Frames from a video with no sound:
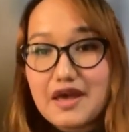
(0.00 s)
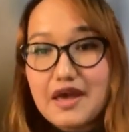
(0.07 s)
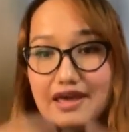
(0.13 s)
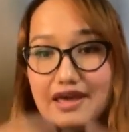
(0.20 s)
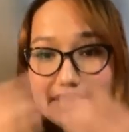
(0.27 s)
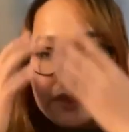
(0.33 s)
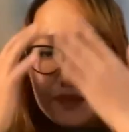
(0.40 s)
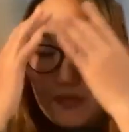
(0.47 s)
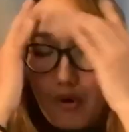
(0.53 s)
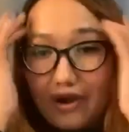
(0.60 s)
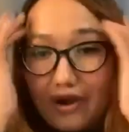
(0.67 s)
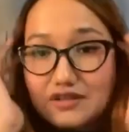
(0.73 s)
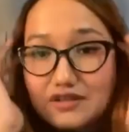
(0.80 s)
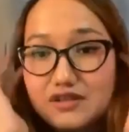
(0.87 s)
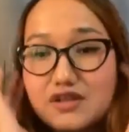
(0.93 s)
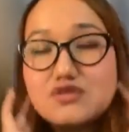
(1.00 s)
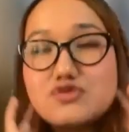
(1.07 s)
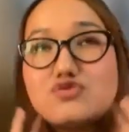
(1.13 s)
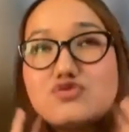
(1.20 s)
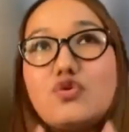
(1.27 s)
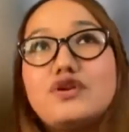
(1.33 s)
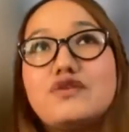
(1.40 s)
in the morning
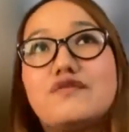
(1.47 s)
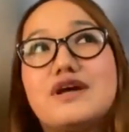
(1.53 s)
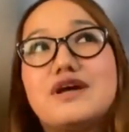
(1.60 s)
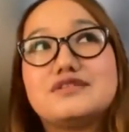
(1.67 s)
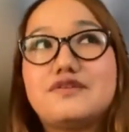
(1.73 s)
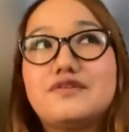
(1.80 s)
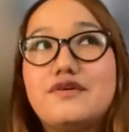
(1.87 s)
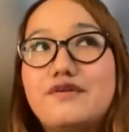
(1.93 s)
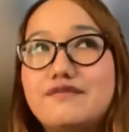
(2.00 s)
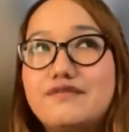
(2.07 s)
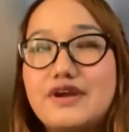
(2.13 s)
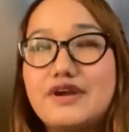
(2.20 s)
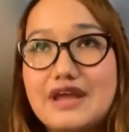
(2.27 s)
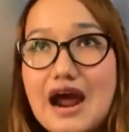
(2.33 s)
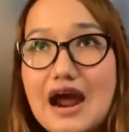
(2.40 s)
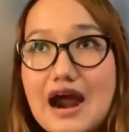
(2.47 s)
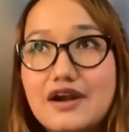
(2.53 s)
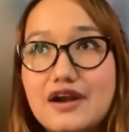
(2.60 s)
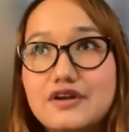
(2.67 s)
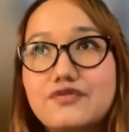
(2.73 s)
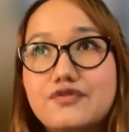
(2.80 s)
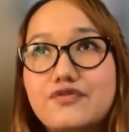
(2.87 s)
so it was uh, very hard
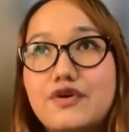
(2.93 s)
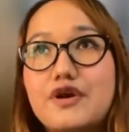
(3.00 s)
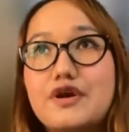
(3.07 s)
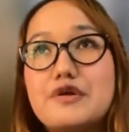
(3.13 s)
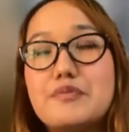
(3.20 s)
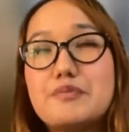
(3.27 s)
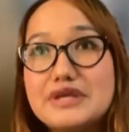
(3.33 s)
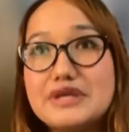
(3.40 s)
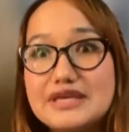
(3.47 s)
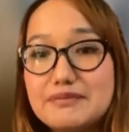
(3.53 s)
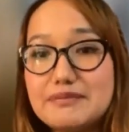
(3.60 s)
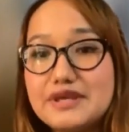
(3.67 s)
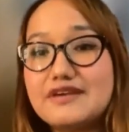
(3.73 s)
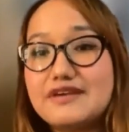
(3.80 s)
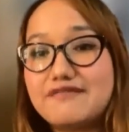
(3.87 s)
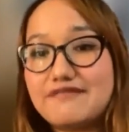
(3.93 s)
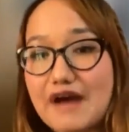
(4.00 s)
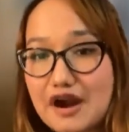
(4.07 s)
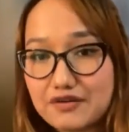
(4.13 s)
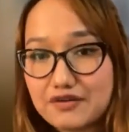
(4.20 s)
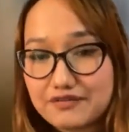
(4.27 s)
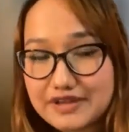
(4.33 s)
for me being far
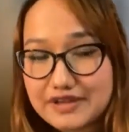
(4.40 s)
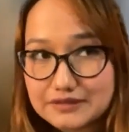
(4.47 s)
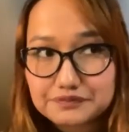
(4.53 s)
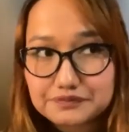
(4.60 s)
away